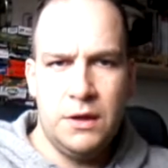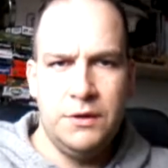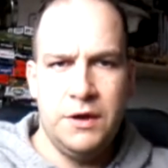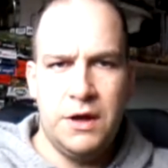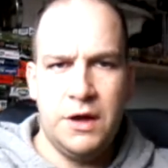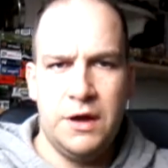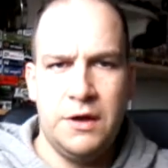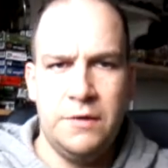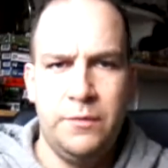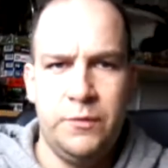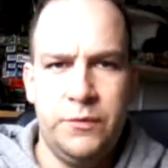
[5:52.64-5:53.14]

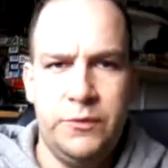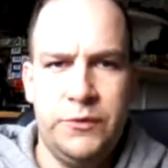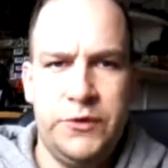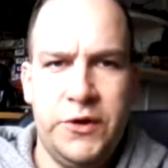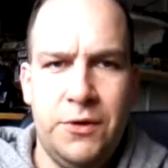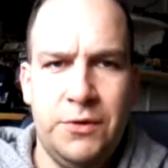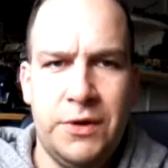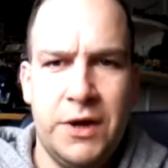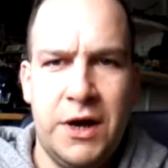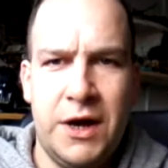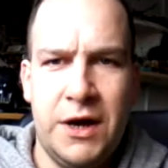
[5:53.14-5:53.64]
Yeah,
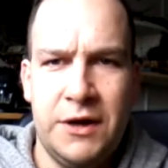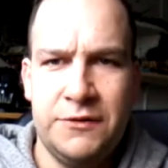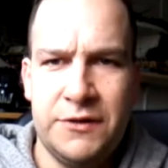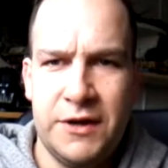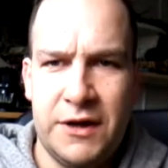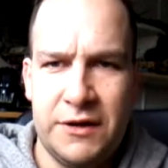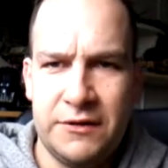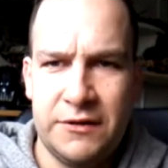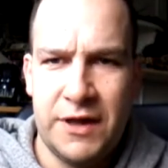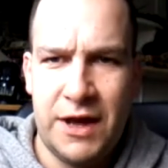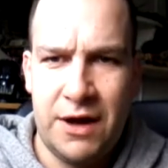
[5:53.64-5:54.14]
so guys,
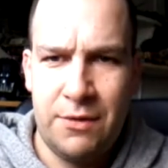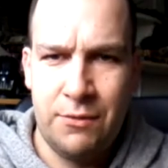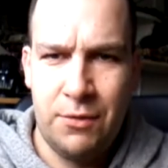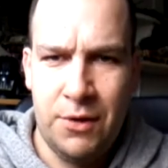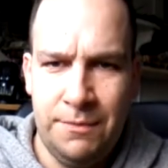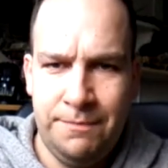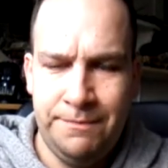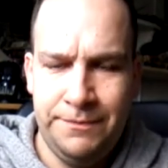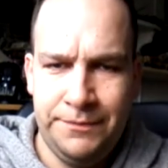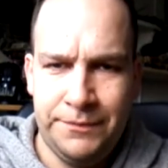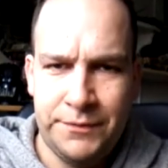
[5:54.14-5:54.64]
that's that
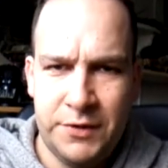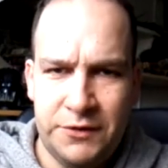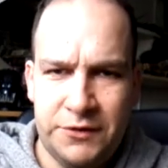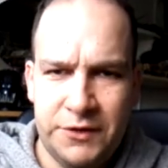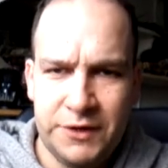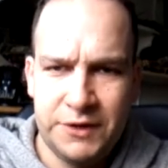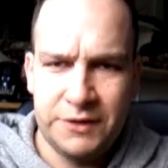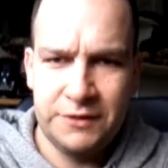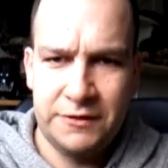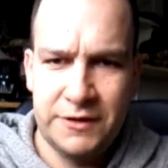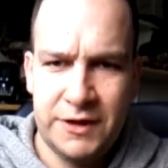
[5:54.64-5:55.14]
one. As
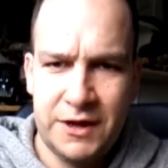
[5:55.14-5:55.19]
you can